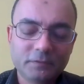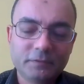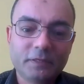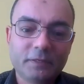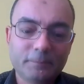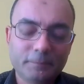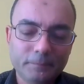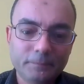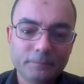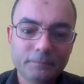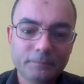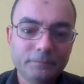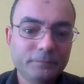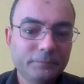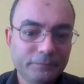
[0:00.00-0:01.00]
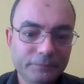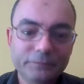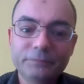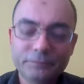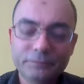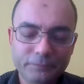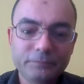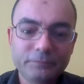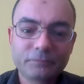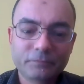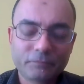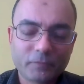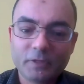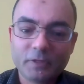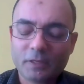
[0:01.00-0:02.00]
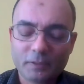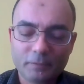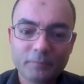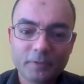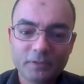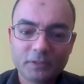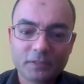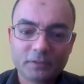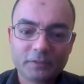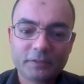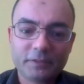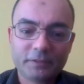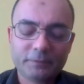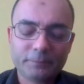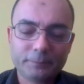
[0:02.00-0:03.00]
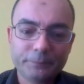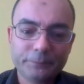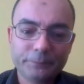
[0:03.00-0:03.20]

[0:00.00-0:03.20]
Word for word: It's uh, the large majority of users, right? Exactly. Yeah.